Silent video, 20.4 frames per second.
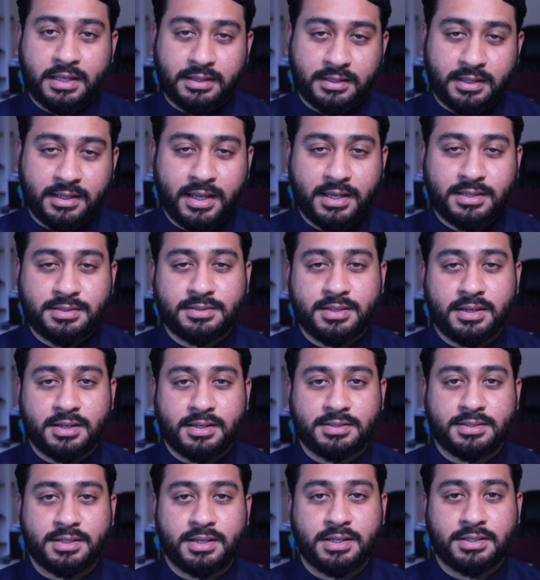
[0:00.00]
In the next
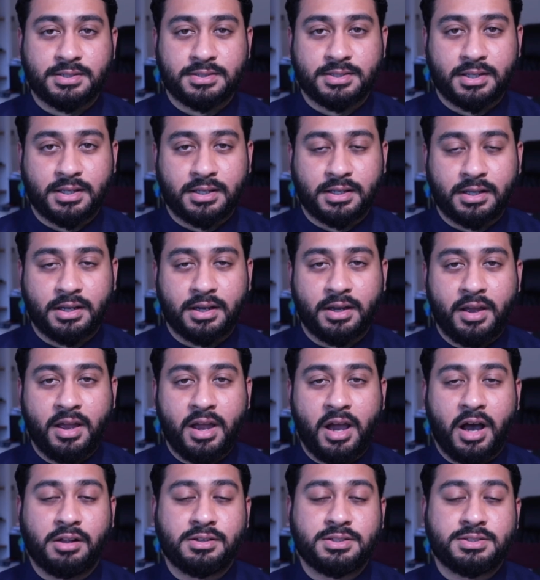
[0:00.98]
verse, inshallah,
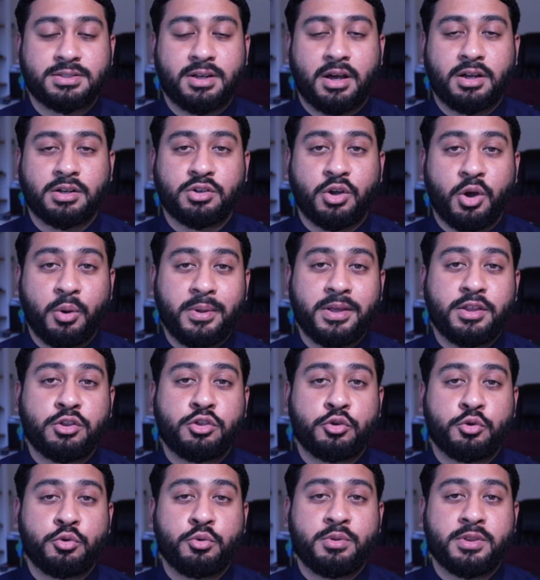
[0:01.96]
I'll start going
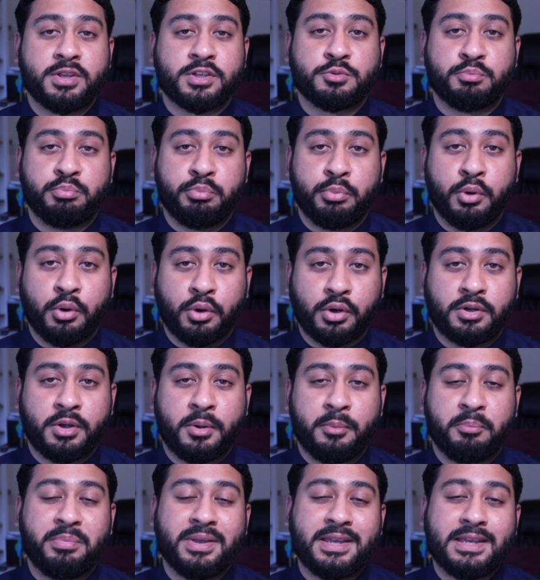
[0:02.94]
through this book,
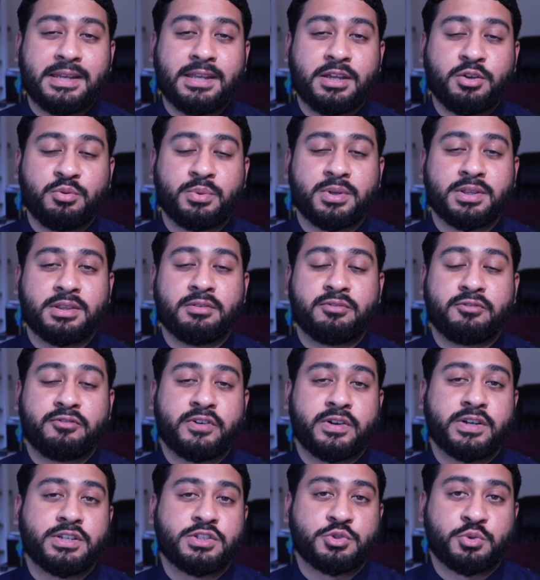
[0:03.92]
beginning with the
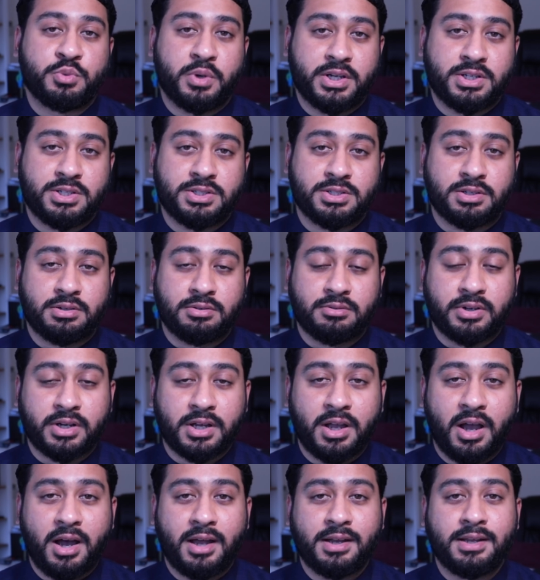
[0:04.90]
first question
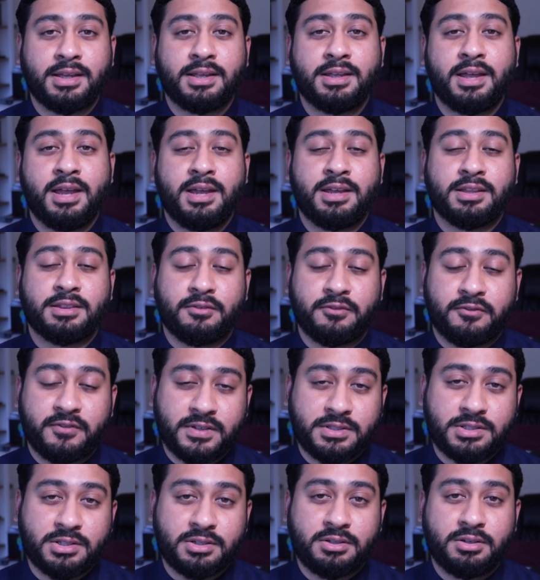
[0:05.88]
regarding the
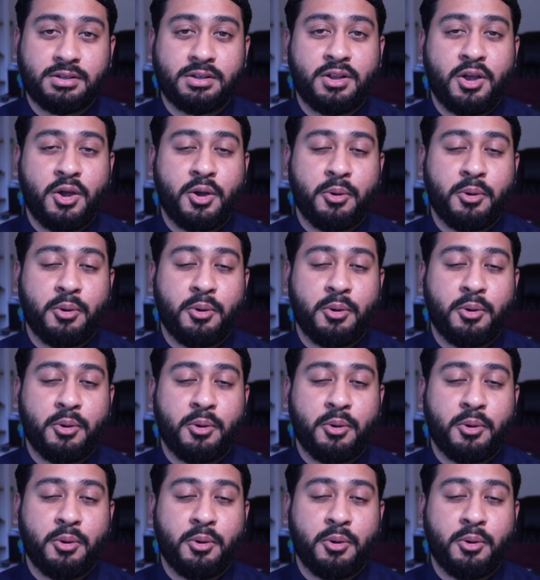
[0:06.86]
physical,